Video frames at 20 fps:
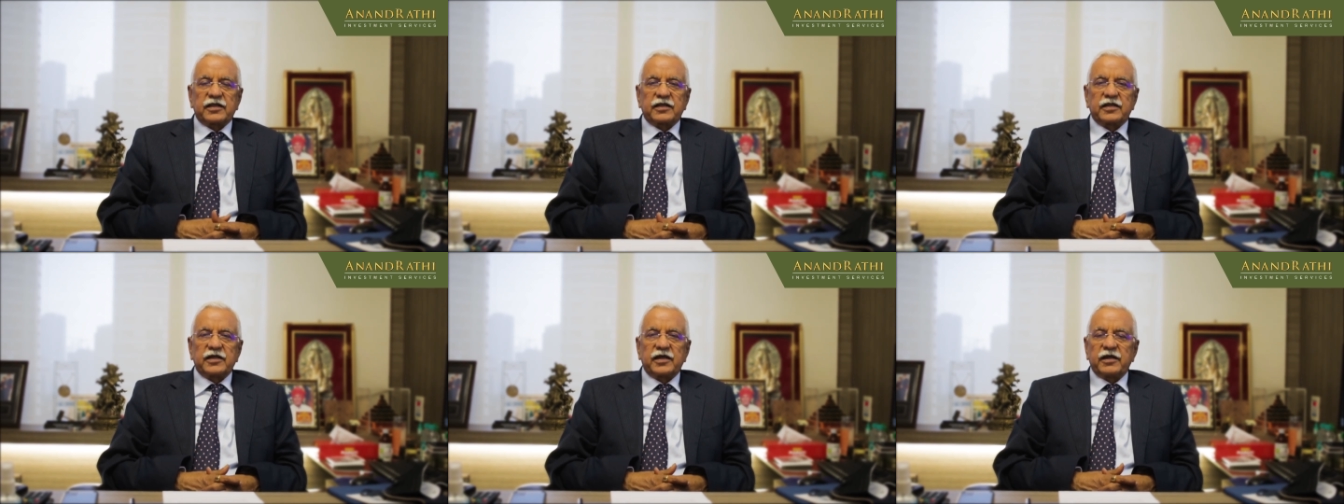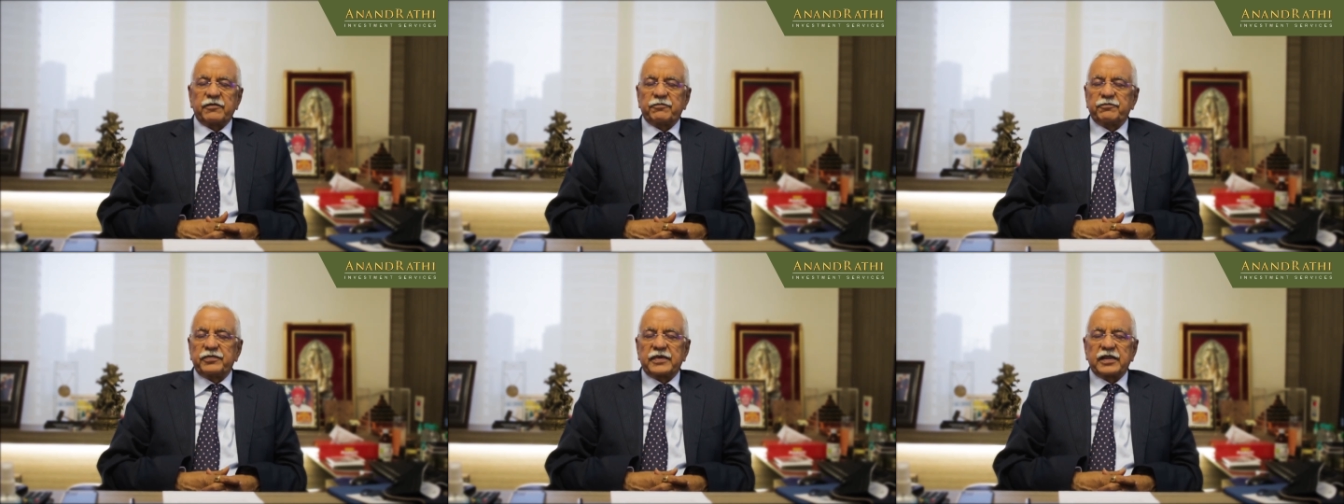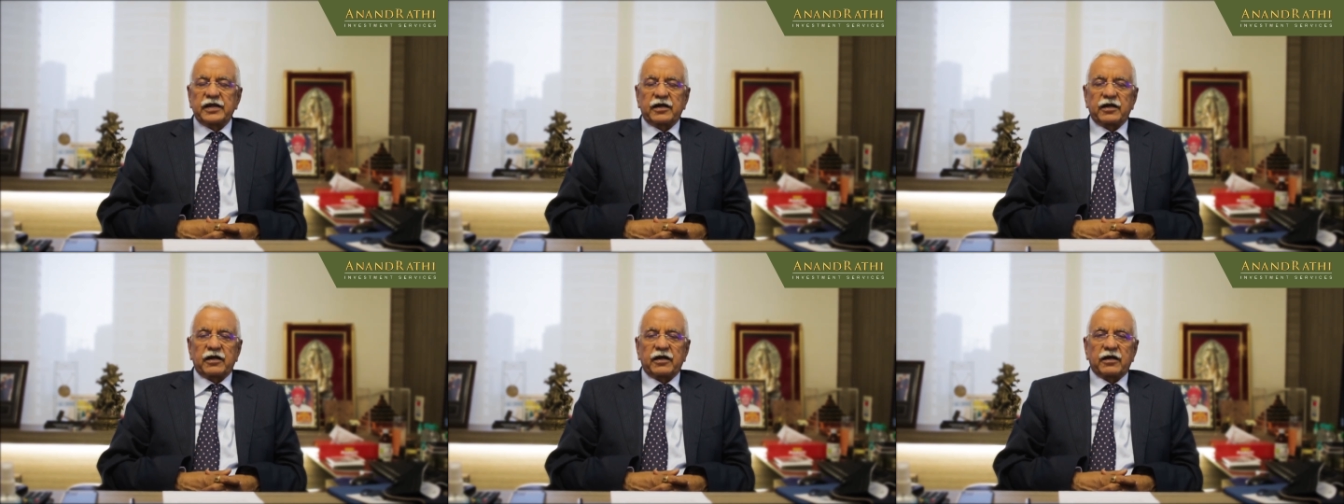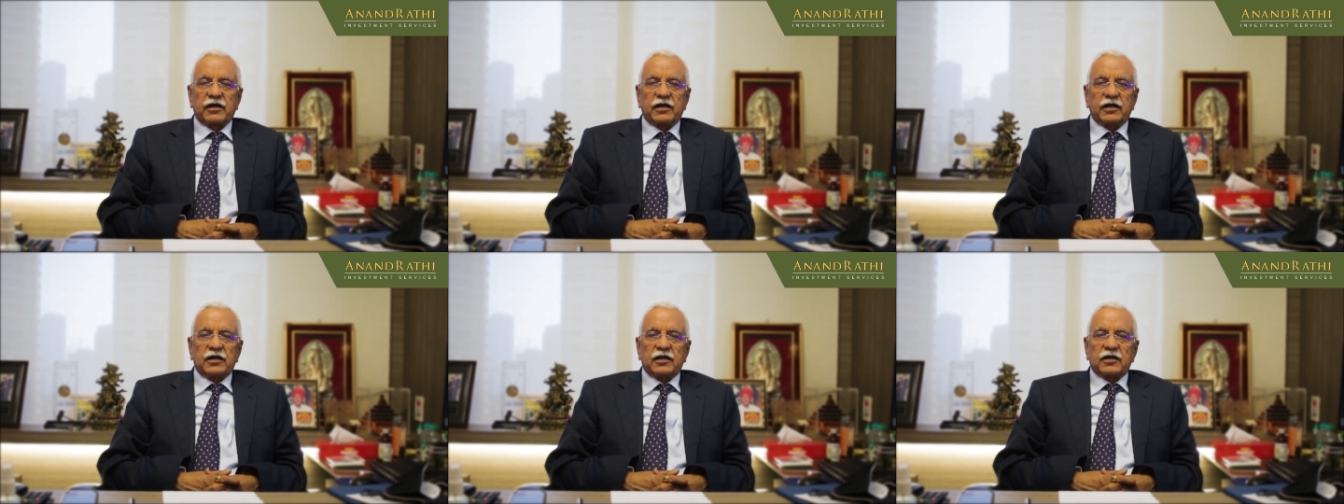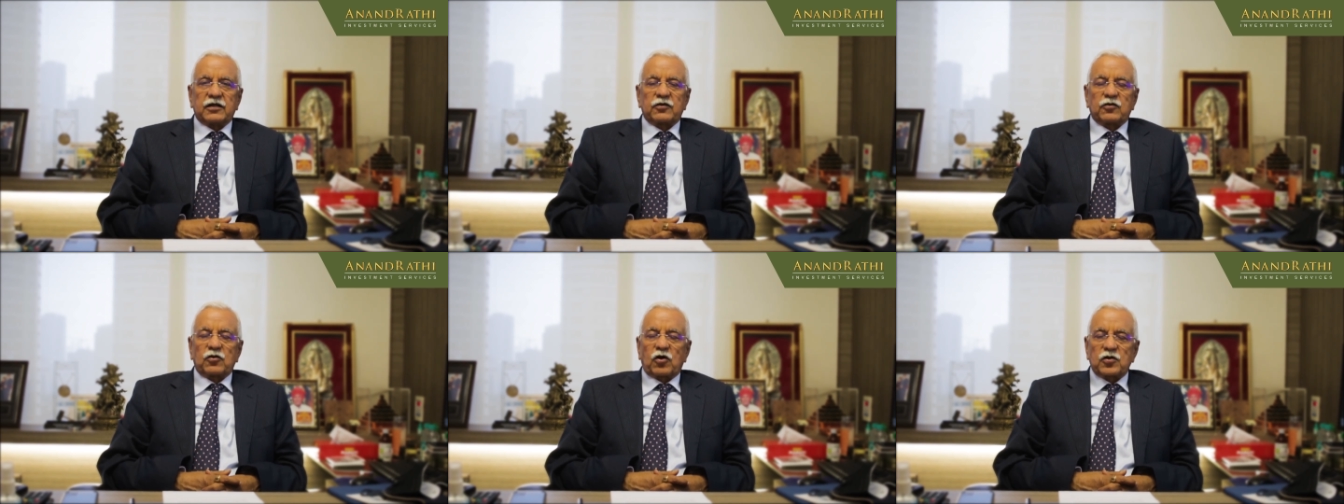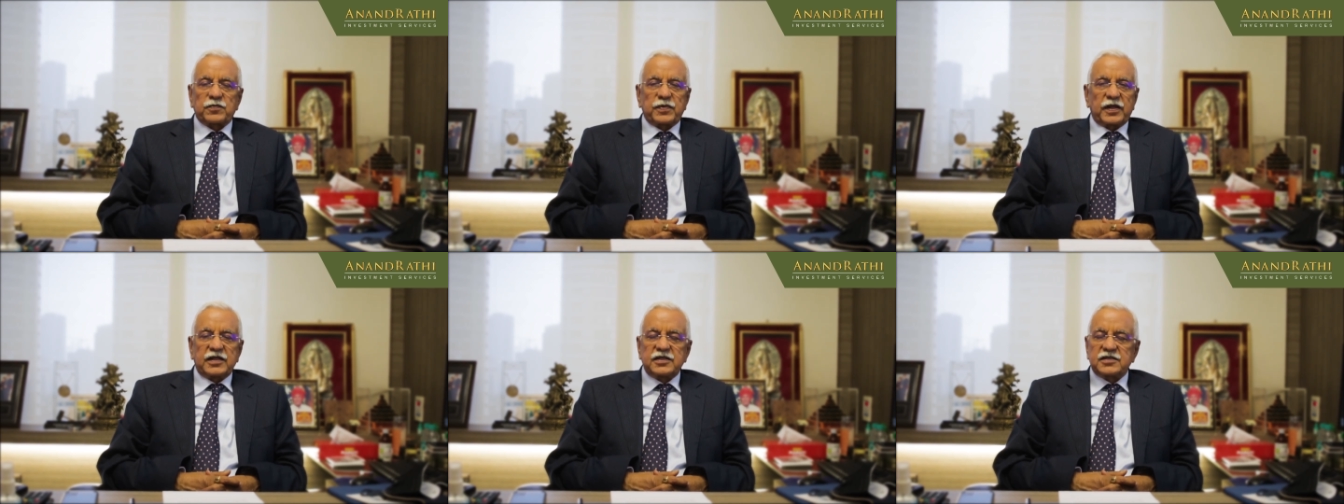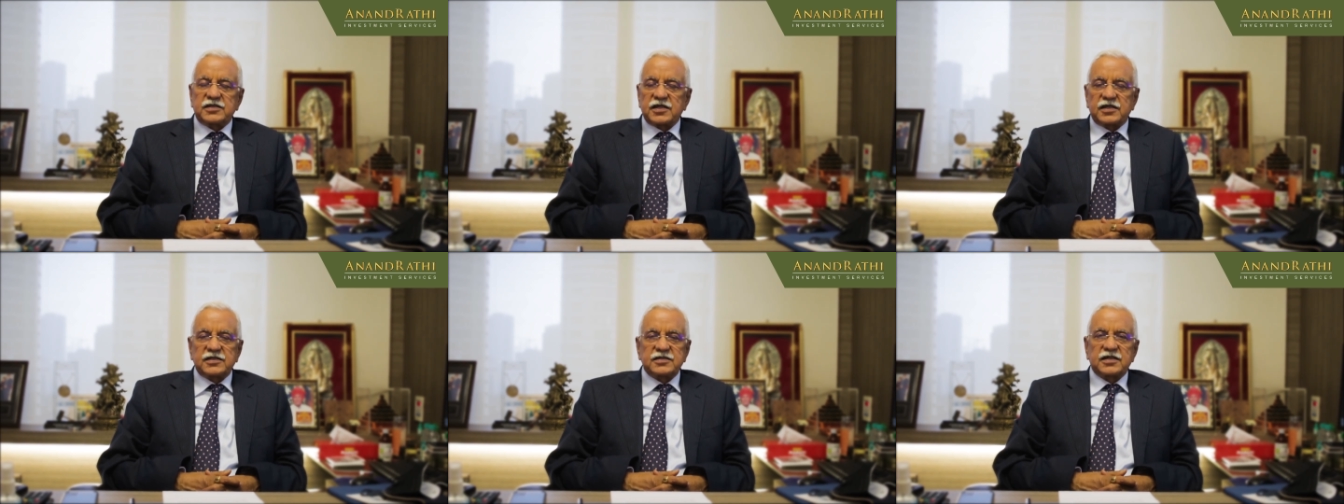The uh, not
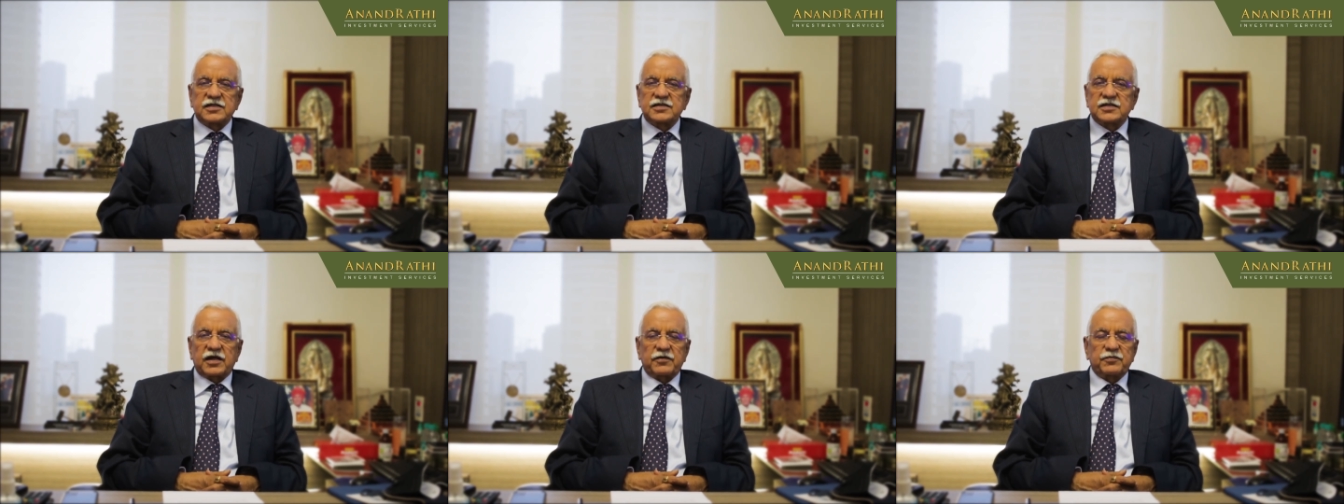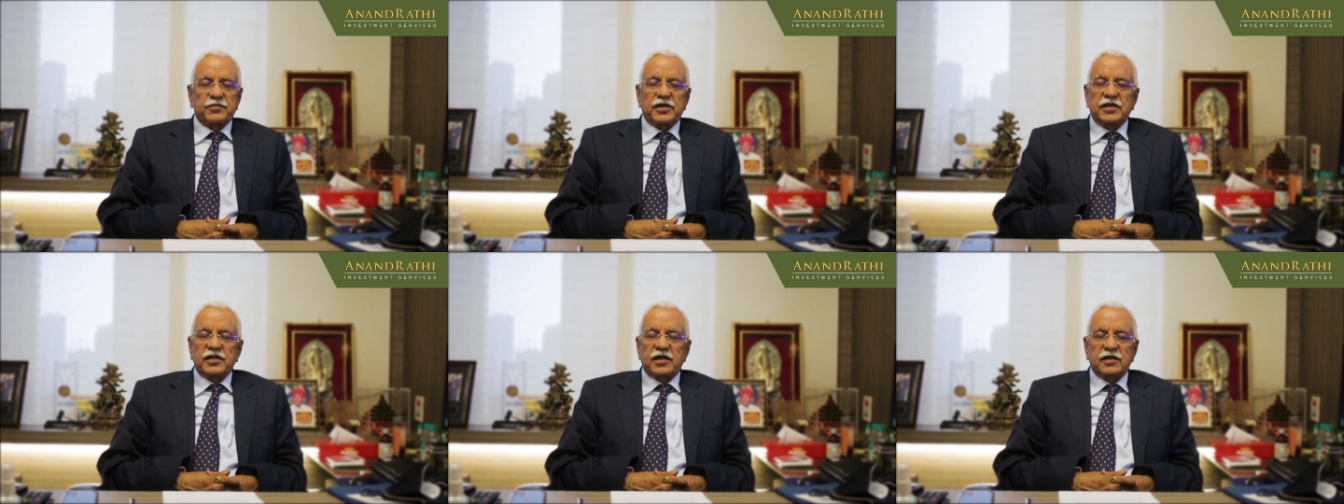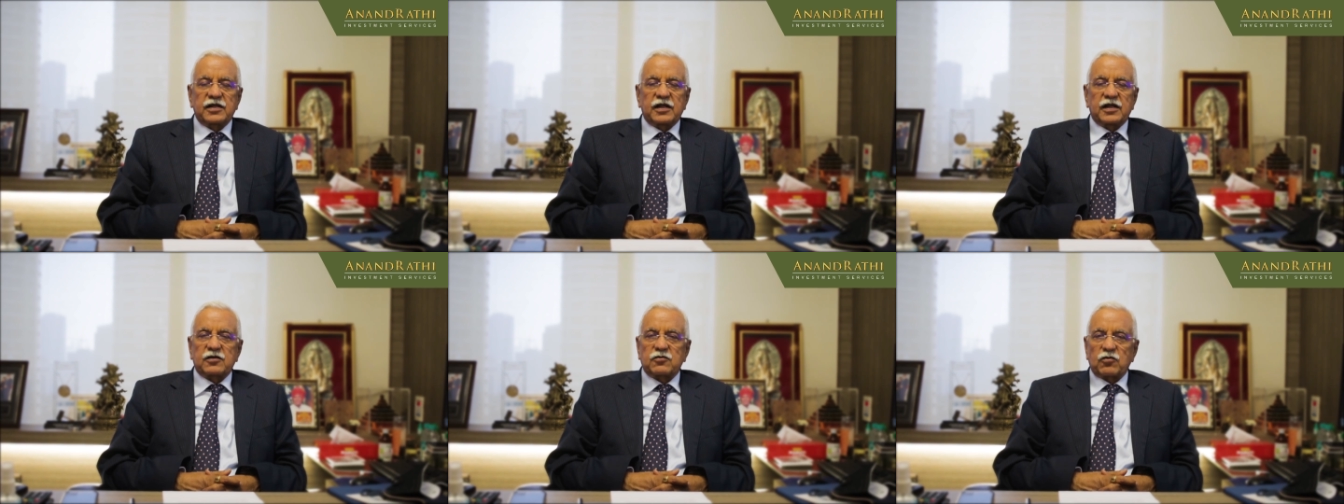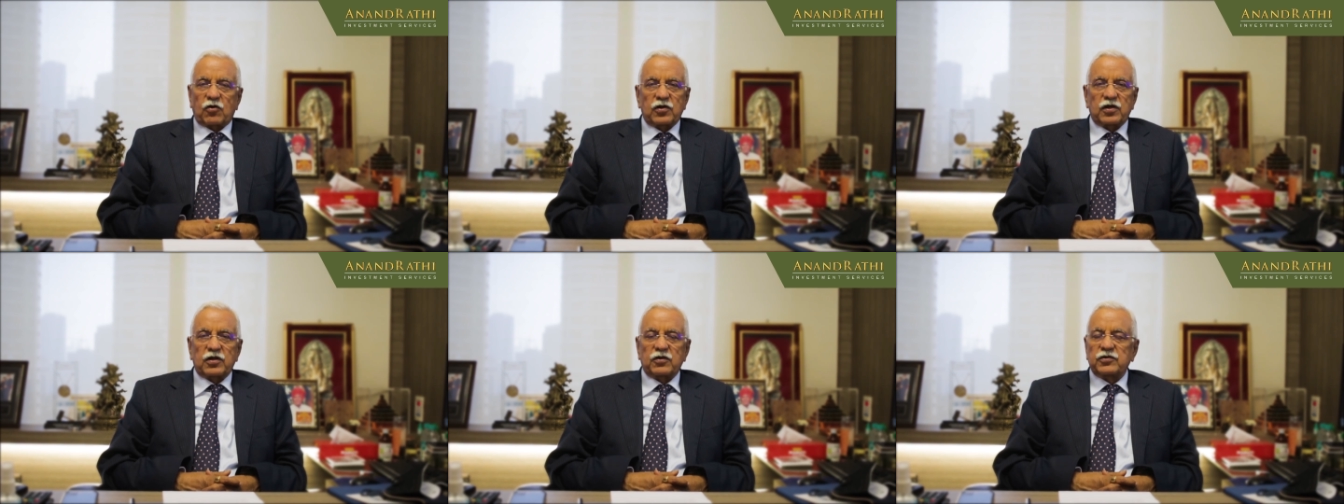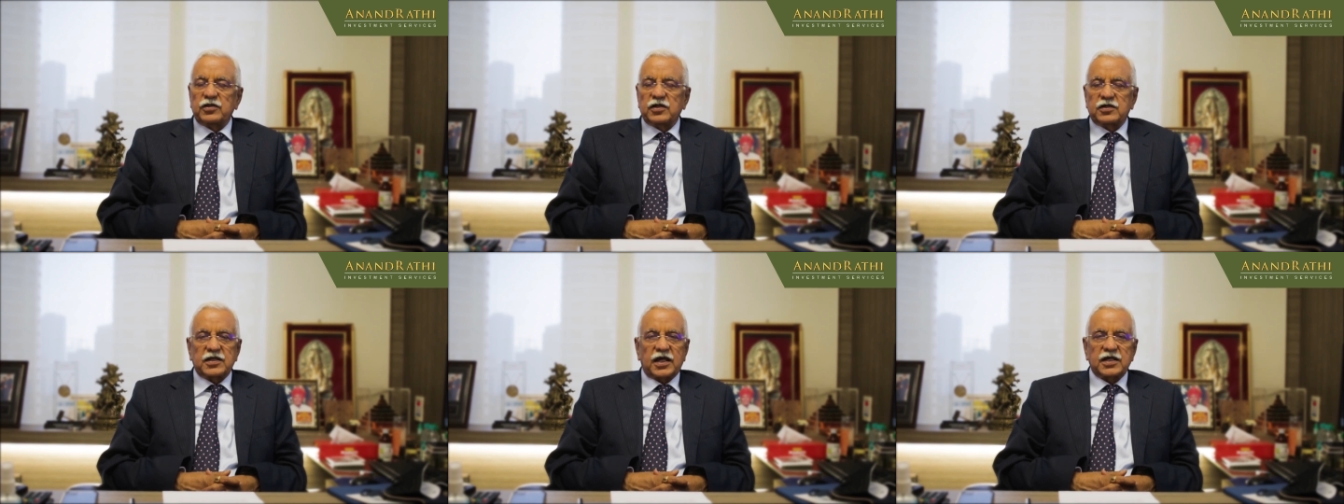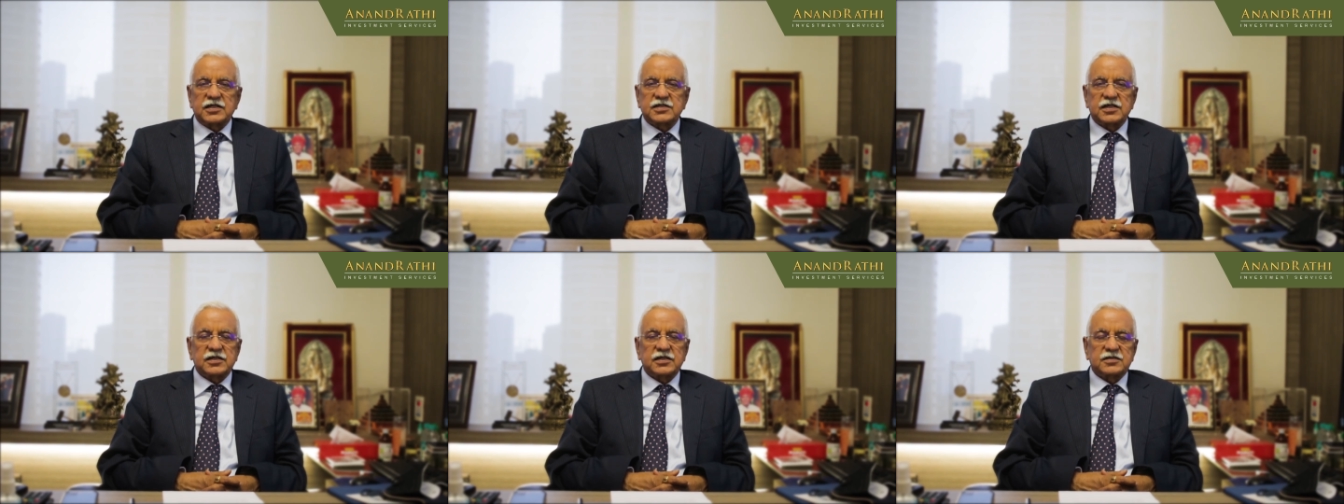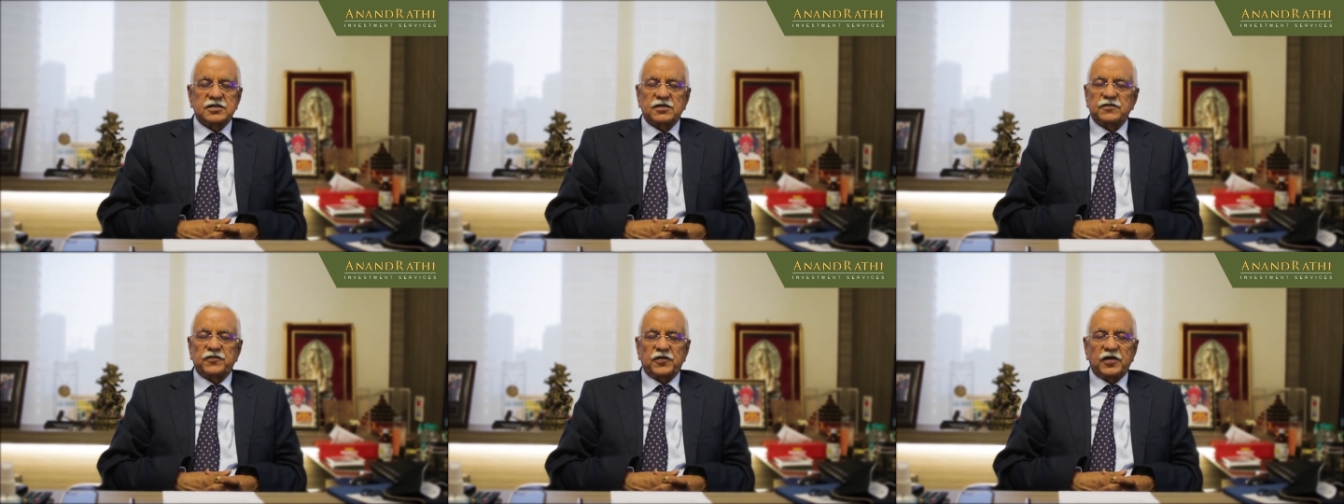many changes have been done at all on the
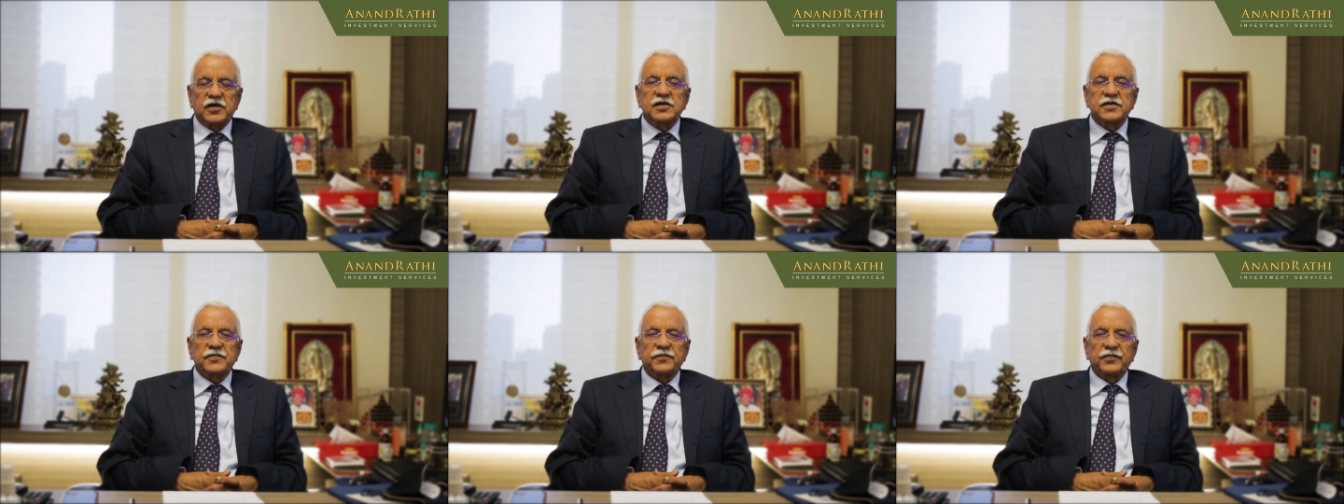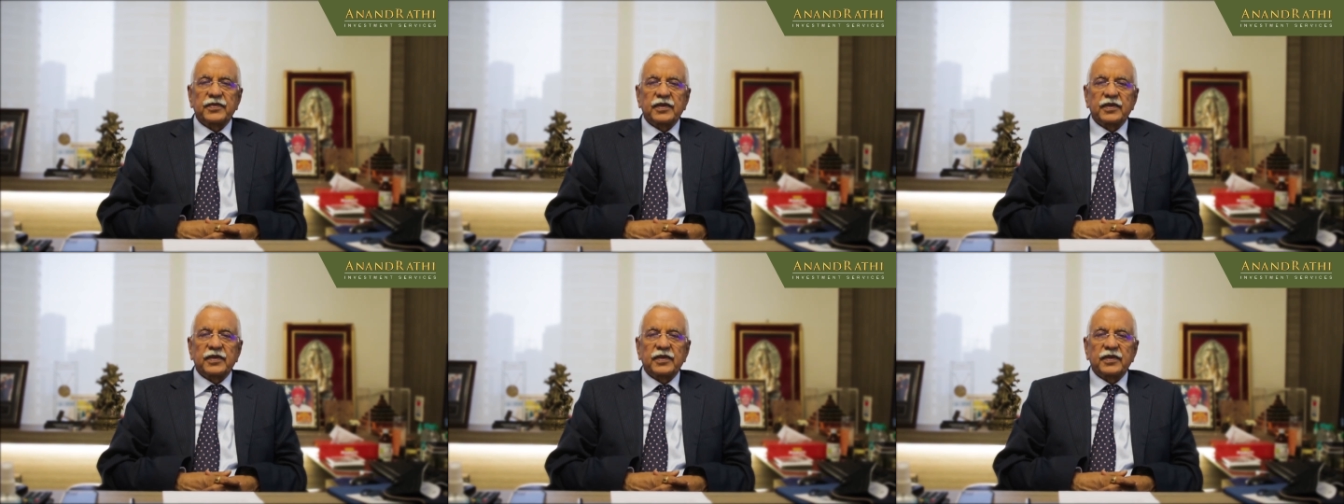taxation front,